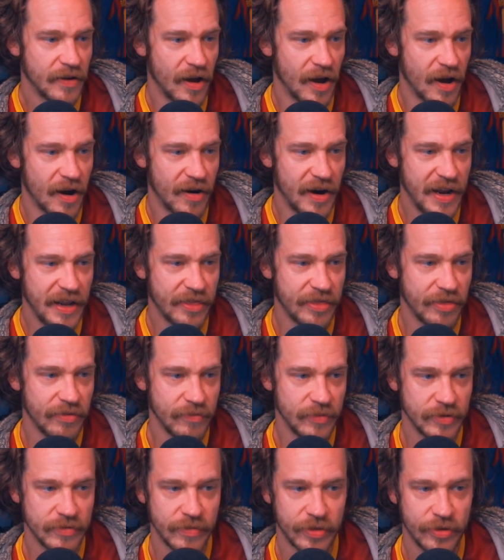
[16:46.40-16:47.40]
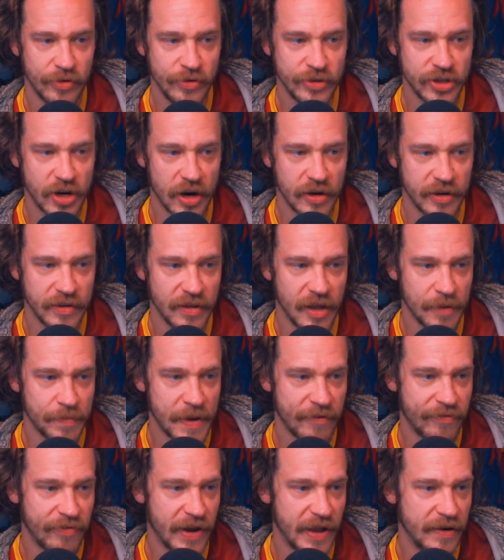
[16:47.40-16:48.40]
All right, Thushar, good luck,
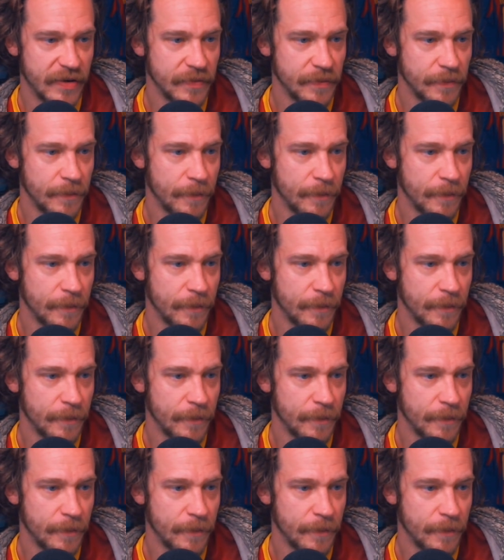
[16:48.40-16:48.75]
my friend.